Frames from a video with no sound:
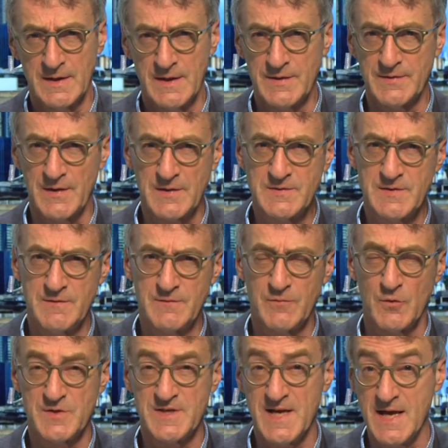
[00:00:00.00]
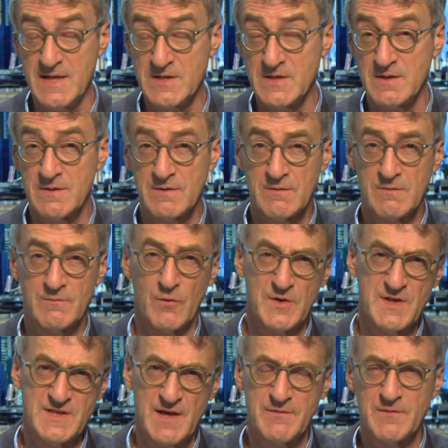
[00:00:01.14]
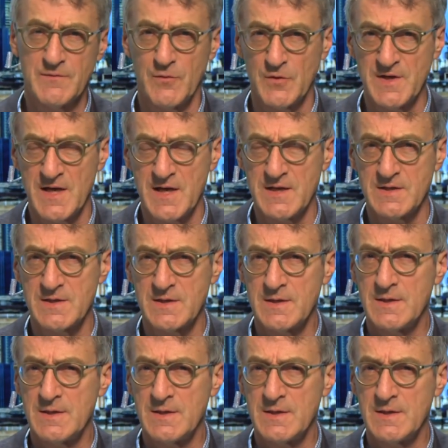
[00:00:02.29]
1948, 47, 48,